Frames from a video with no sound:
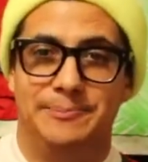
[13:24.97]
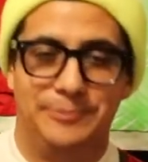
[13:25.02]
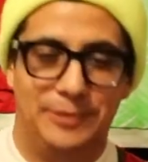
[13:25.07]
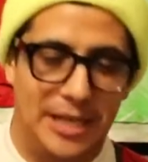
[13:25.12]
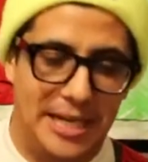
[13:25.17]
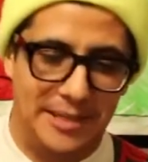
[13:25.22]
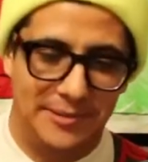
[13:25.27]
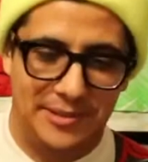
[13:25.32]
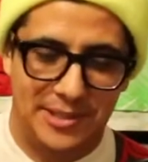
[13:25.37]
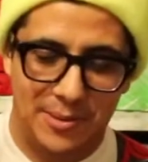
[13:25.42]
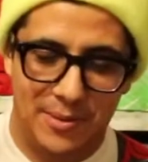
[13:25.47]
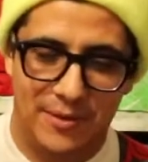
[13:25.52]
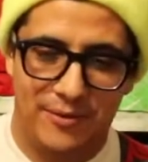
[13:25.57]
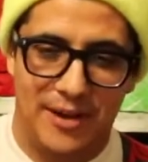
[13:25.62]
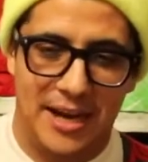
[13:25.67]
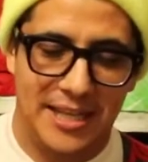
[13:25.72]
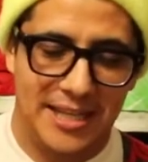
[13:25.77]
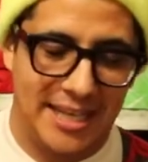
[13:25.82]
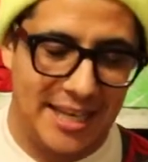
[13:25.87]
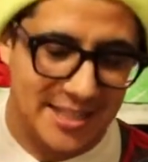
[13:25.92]
right? So we
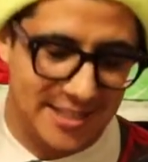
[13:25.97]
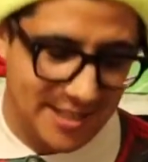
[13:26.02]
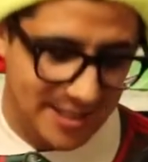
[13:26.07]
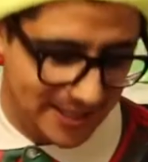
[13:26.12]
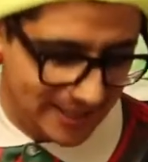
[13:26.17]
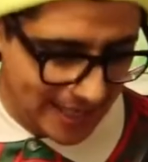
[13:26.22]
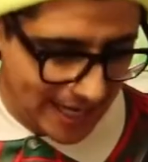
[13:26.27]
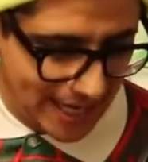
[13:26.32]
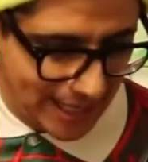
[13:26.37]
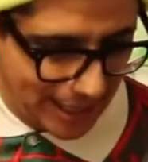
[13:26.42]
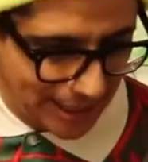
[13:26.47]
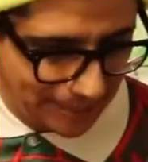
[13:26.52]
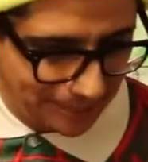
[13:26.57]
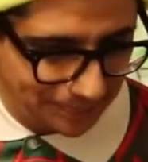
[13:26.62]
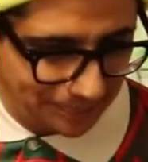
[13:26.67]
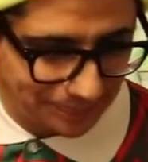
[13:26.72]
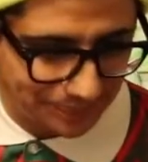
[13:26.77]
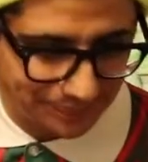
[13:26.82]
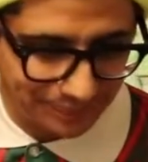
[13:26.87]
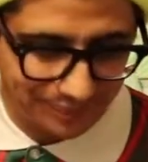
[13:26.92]
finally get into the stadium,
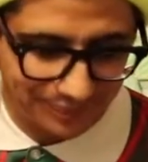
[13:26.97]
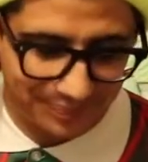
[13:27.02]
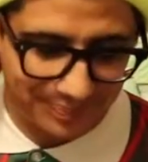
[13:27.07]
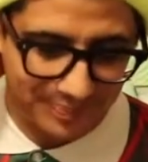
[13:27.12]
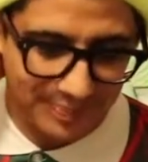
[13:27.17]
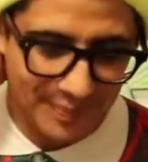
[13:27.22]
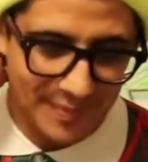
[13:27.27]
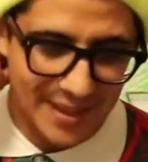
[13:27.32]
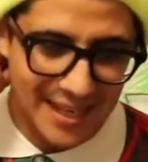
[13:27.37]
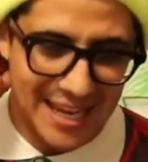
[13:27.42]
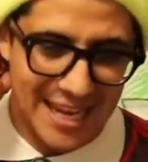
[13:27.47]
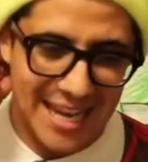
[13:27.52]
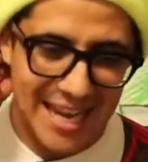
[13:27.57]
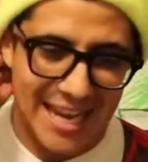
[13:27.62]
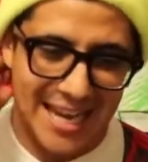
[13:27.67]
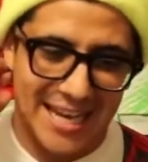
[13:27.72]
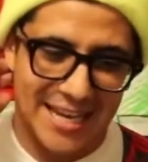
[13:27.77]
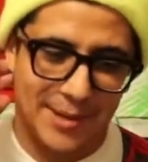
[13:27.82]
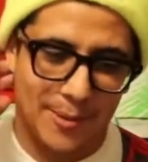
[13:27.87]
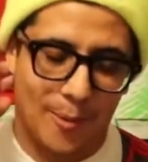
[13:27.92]

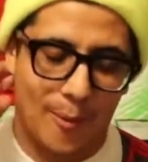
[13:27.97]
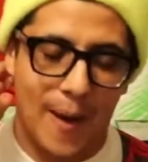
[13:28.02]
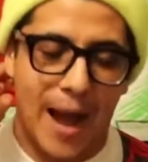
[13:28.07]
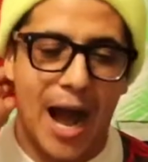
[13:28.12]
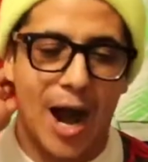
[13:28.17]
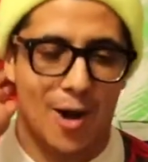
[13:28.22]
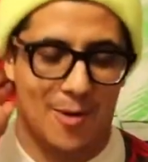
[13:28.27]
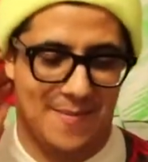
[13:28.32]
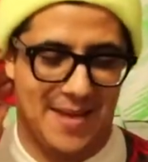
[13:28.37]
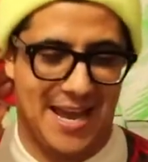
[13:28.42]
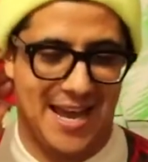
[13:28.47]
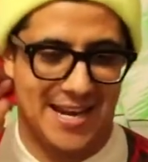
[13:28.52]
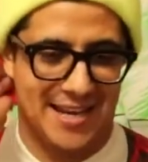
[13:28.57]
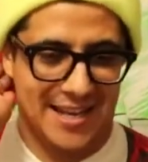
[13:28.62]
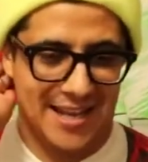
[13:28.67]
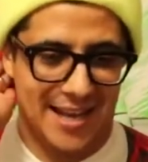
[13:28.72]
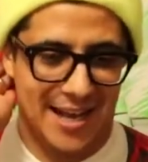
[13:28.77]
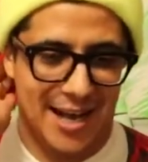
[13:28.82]
and wow, man.